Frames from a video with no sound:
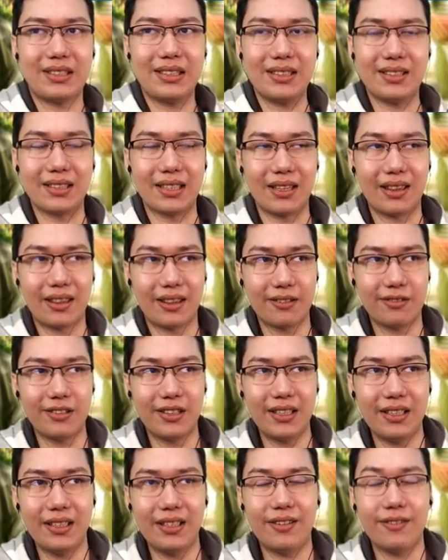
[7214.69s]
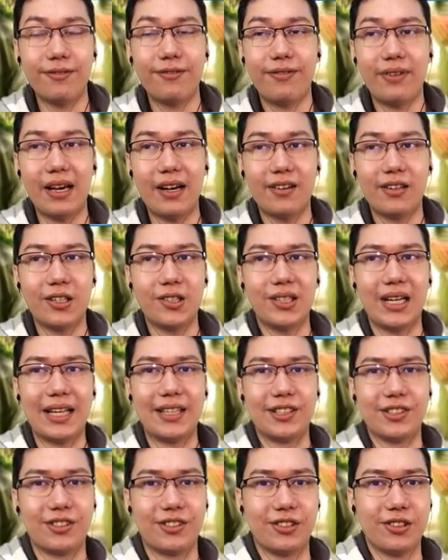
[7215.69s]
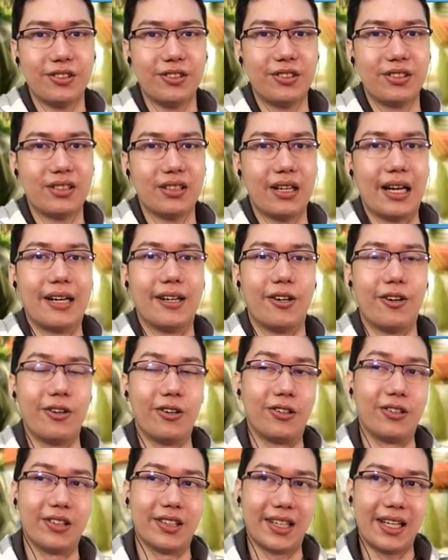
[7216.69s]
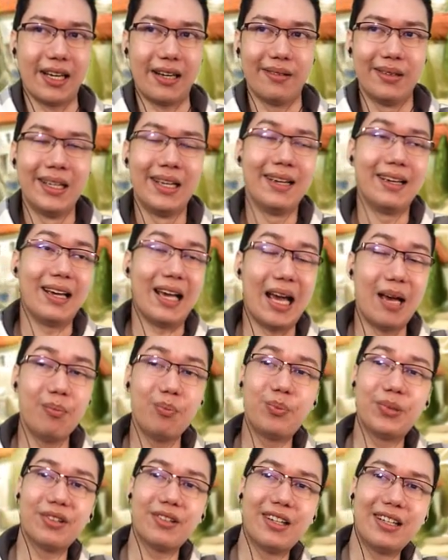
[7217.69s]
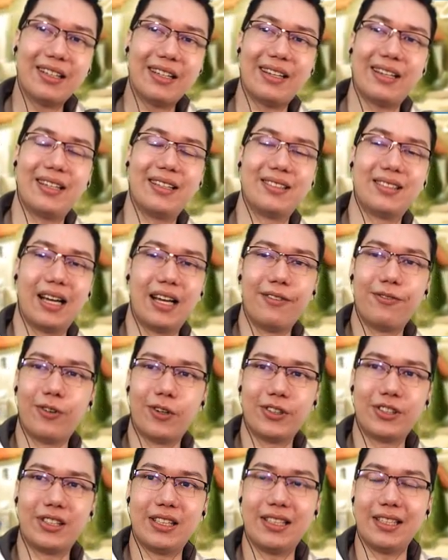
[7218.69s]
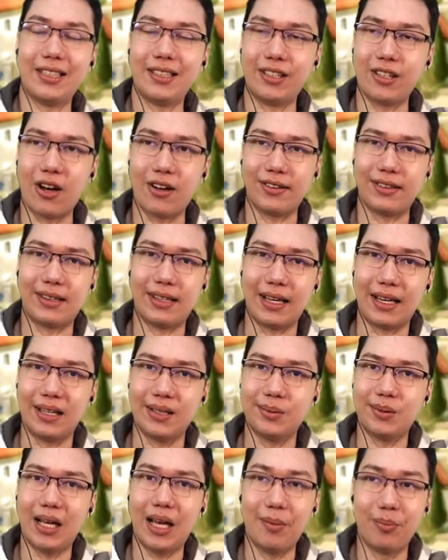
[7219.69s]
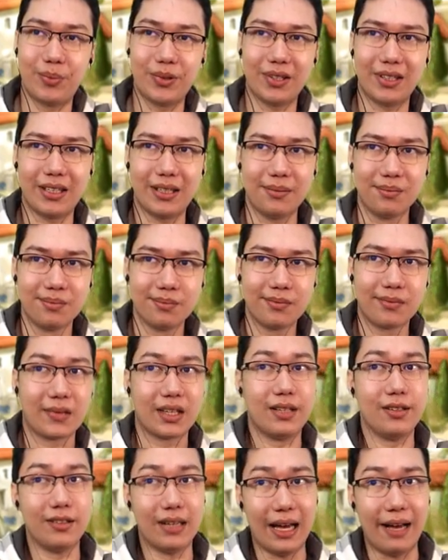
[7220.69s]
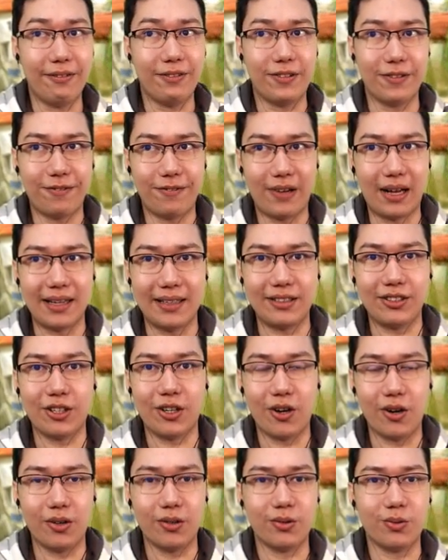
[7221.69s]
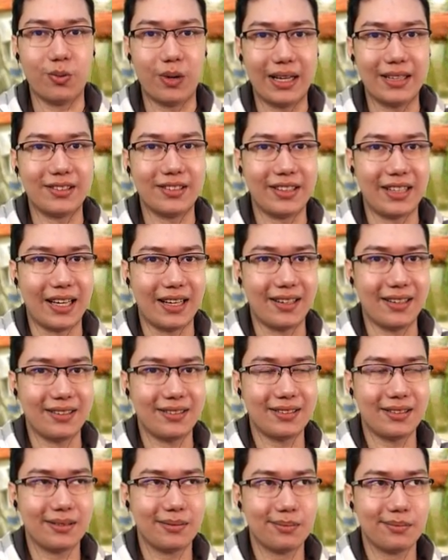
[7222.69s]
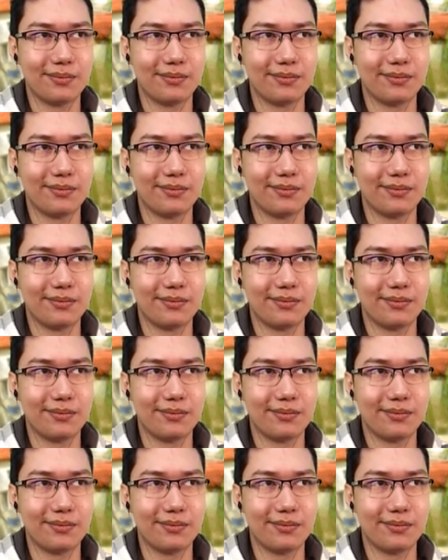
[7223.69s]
Caesar 3, Pharaoh, and Zeus are all there. Emperor is unfortunately not there. Emperor, you have to find your own way to get it.